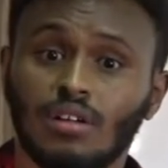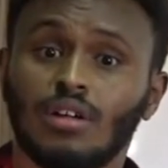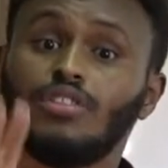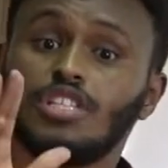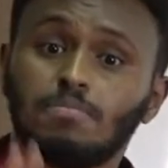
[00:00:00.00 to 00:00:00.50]

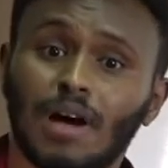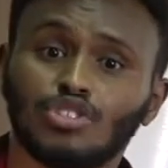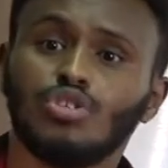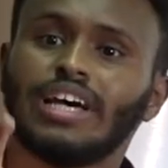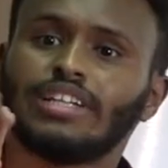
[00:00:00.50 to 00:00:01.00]
this
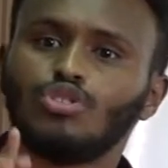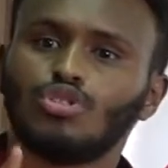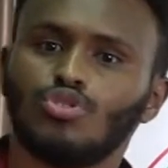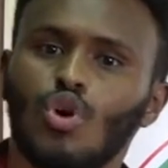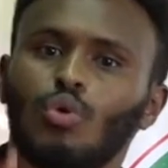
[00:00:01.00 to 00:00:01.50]
person does
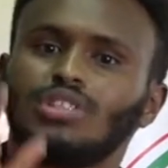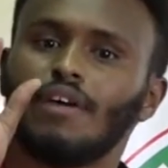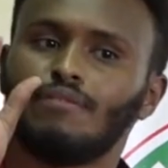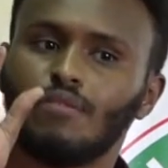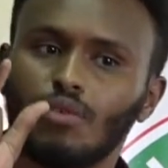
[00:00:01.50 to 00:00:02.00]
not know
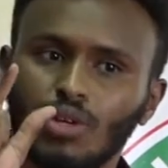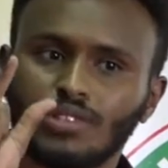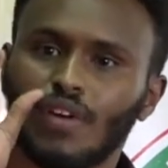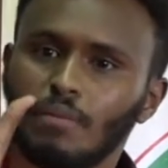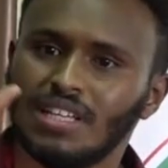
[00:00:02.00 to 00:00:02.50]
what
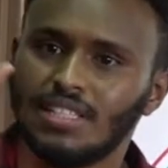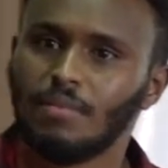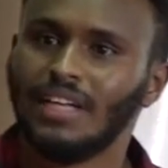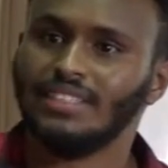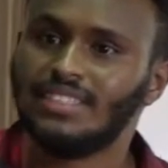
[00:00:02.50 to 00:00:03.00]
feminism
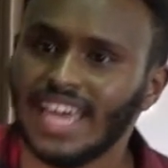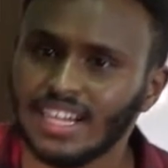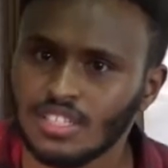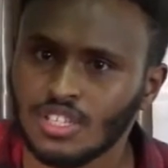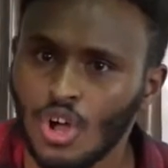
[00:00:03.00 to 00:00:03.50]

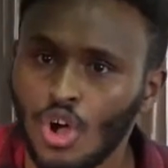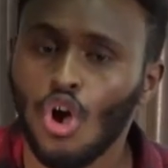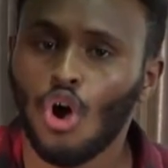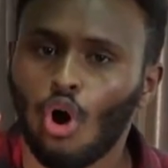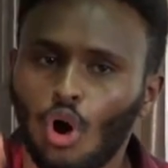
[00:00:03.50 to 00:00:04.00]
entails,
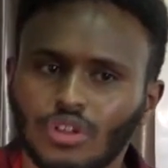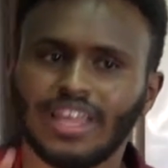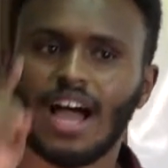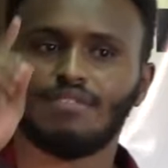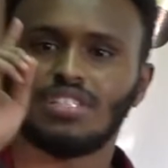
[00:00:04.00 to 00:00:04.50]
or they
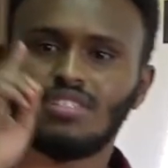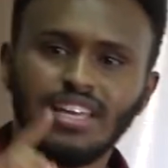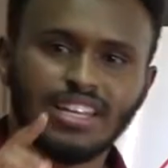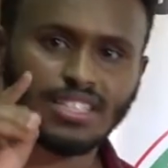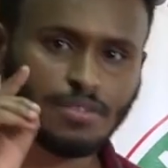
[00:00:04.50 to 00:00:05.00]
have a
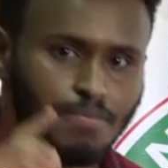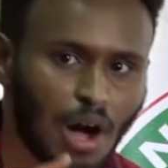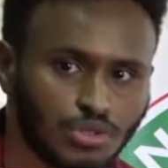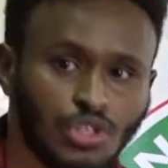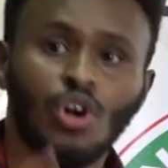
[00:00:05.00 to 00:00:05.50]
serious
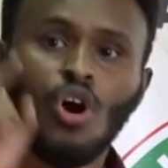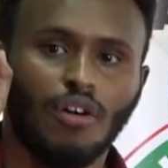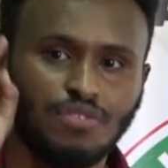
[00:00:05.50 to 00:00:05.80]
bout of